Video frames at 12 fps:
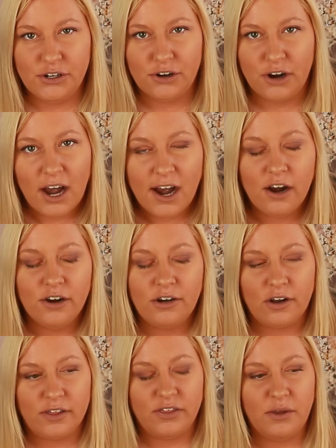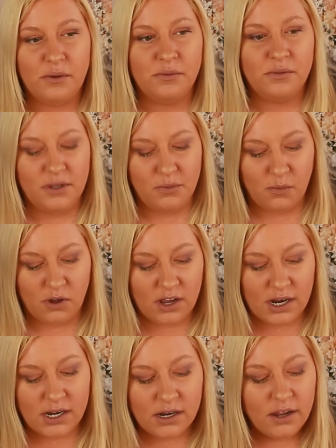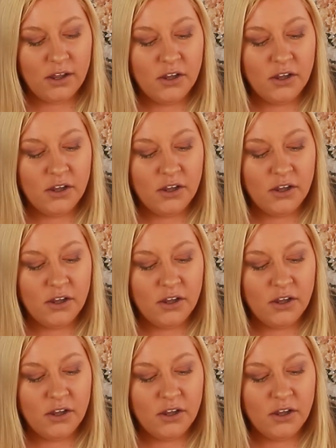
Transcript: your hair. You're not the only one.